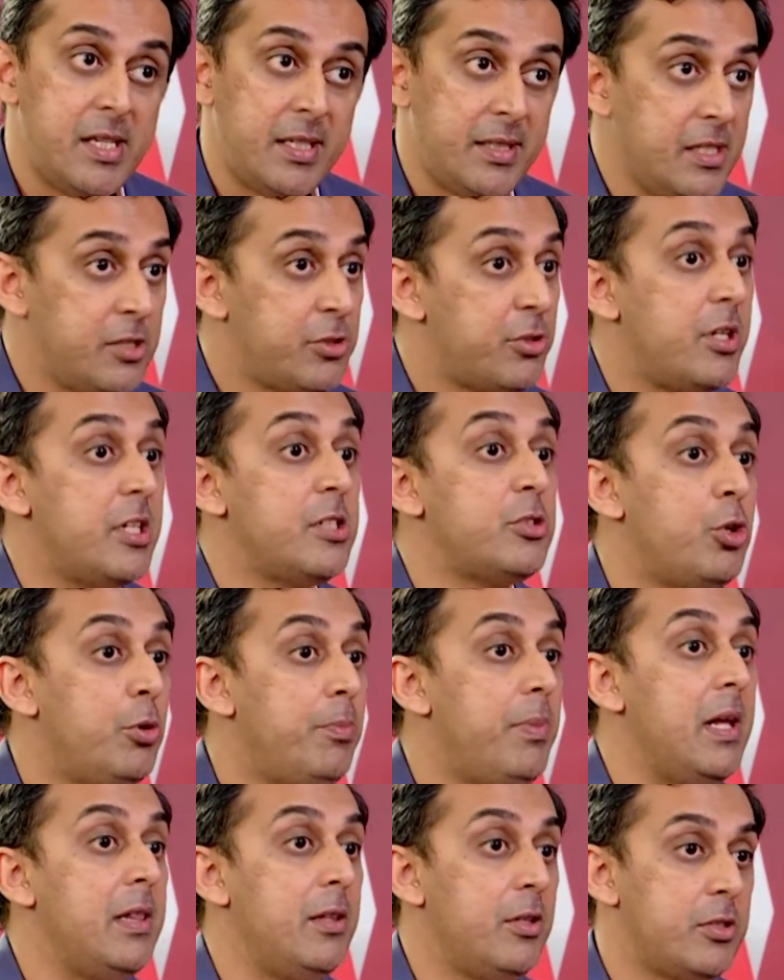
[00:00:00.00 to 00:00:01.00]
I think Shreyas
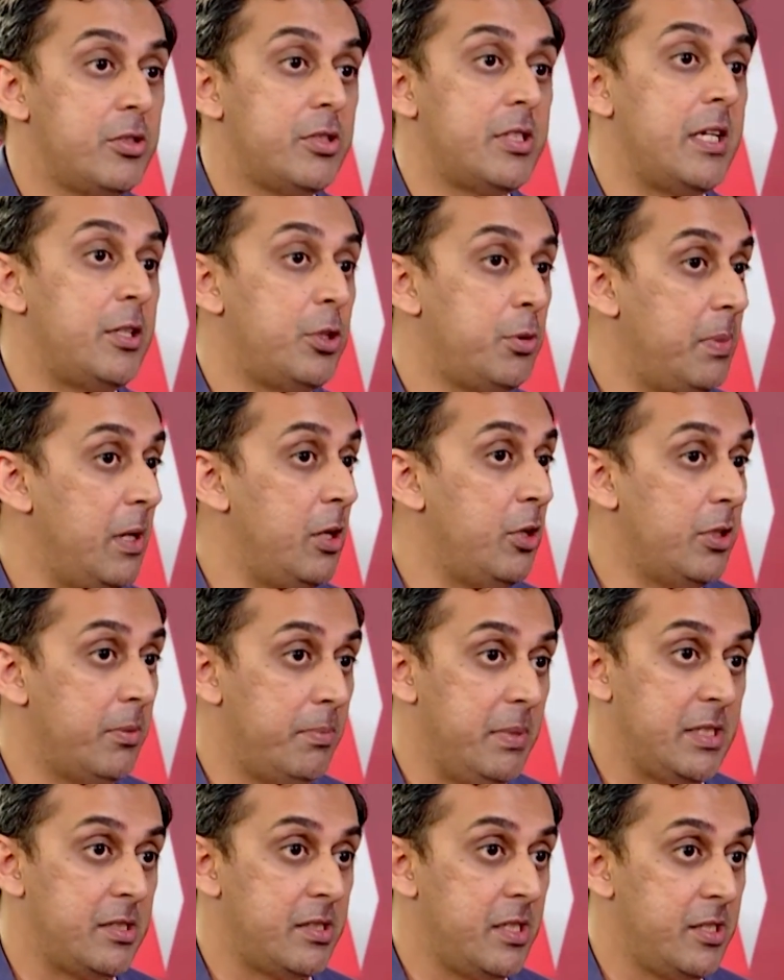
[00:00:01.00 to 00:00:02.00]
Gopal looks set to play on the
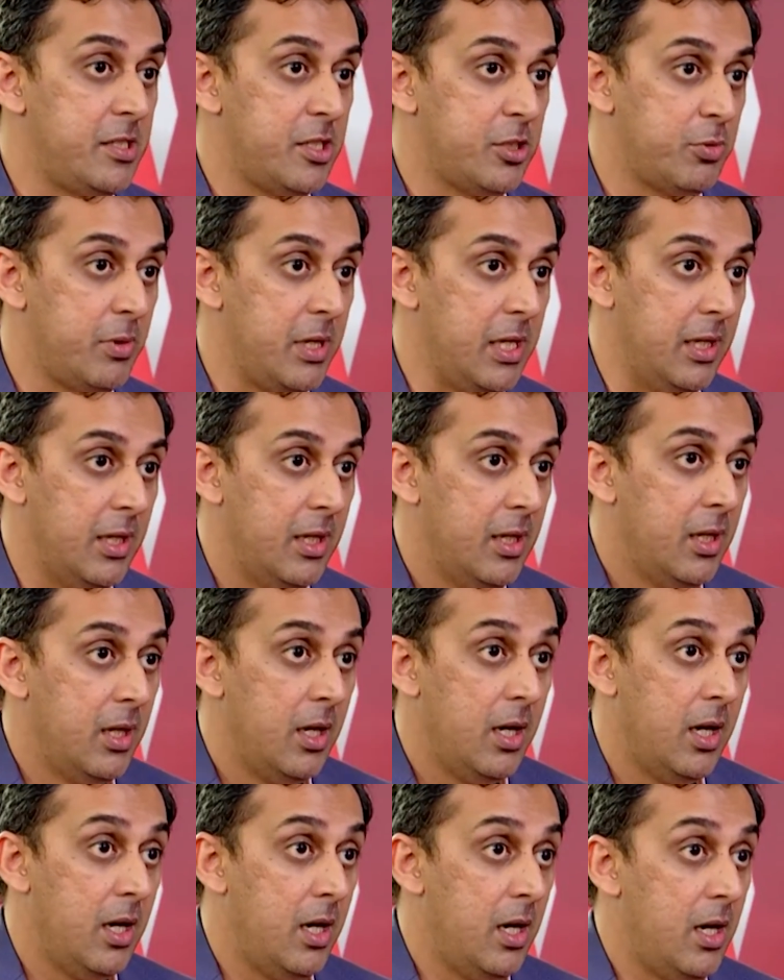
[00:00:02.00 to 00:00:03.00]
big stage as
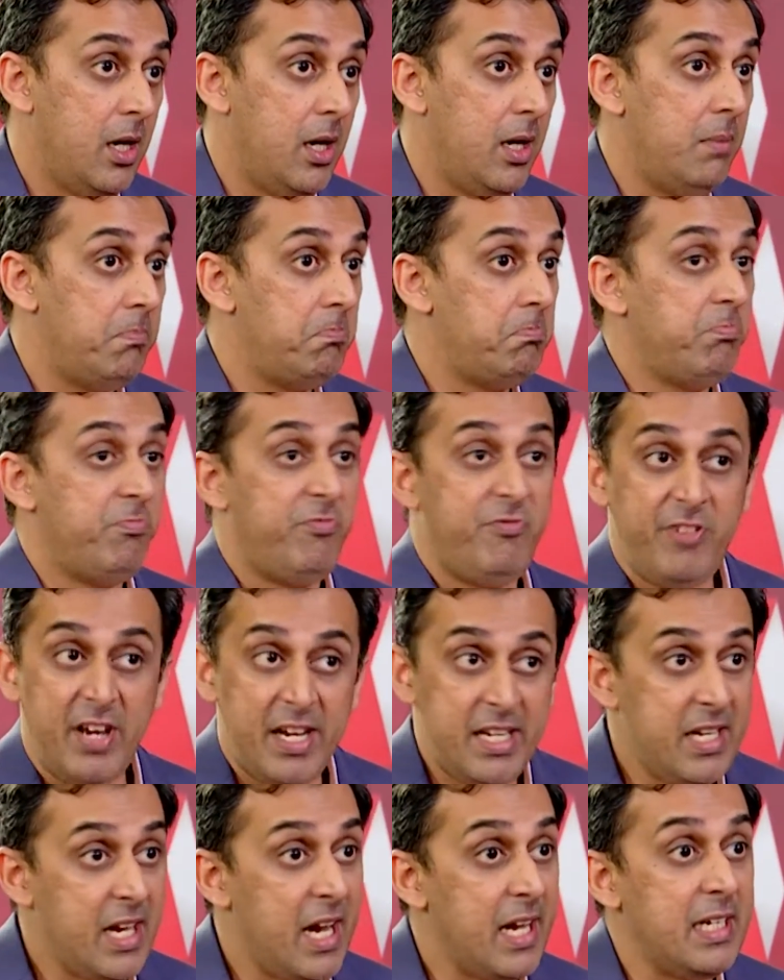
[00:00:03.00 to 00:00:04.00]
well.
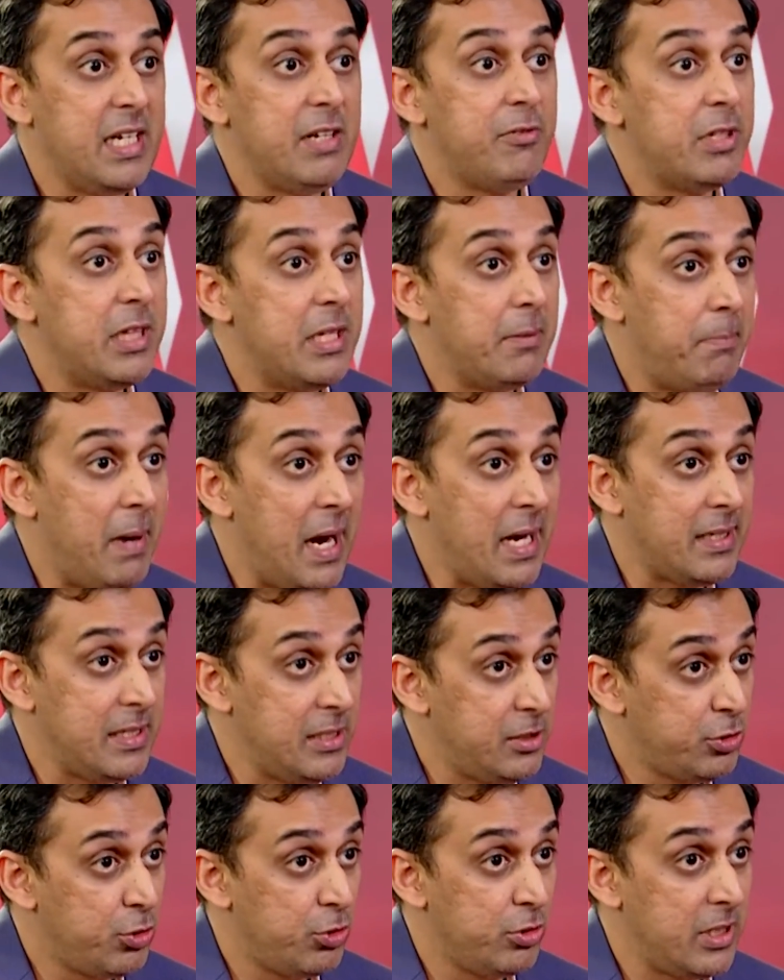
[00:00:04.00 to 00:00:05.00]
Very handy with the bat,
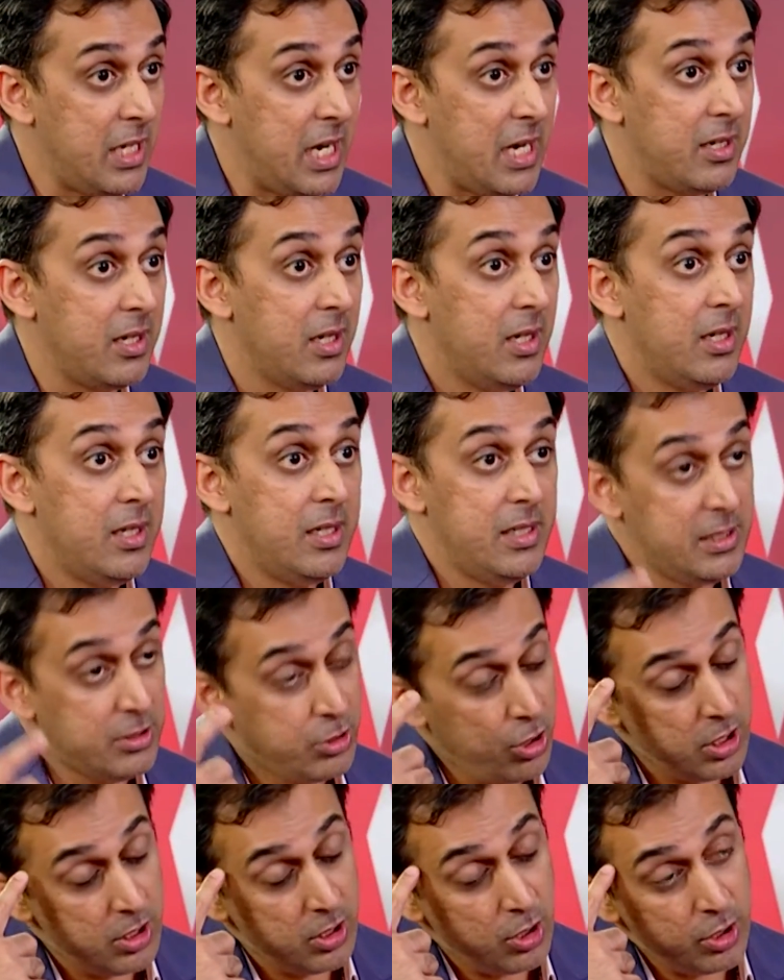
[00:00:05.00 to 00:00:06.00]
he's shown that. He's
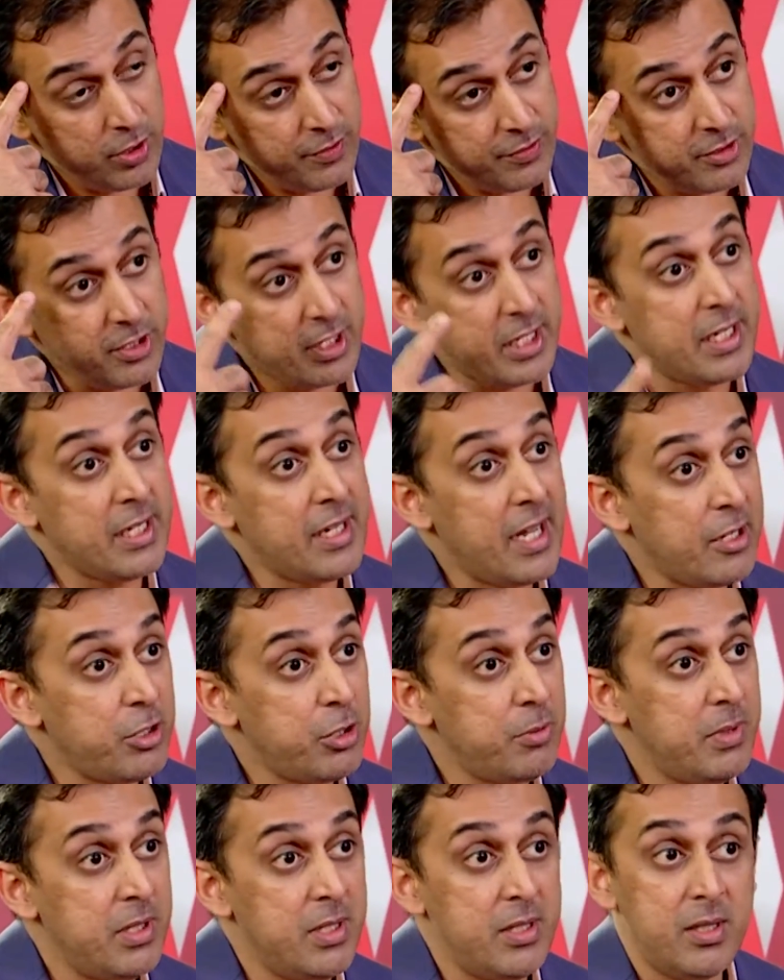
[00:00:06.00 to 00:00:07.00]
got a lot of cricketing
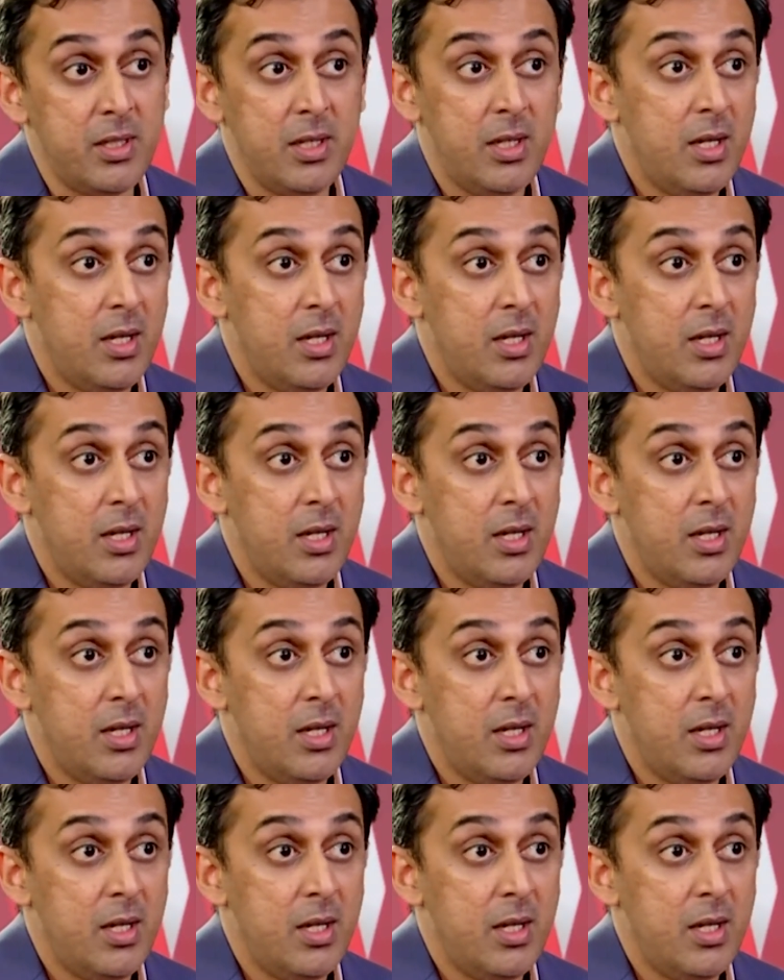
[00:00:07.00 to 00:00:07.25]
acumen.